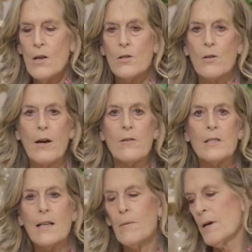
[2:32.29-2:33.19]
So I always
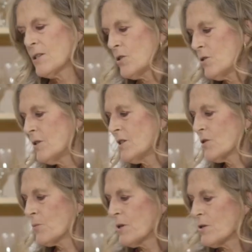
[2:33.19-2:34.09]
tell my
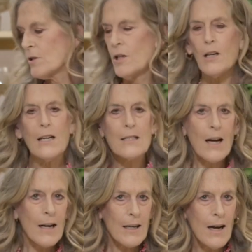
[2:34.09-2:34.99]
students, when you're cooking
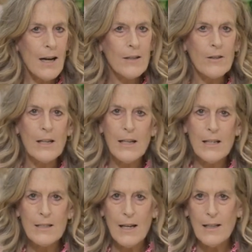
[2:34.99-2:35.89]
Daikon or
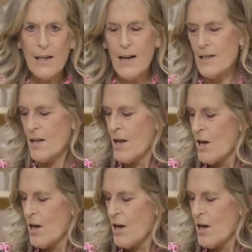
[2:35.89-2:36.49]
eating Daikon,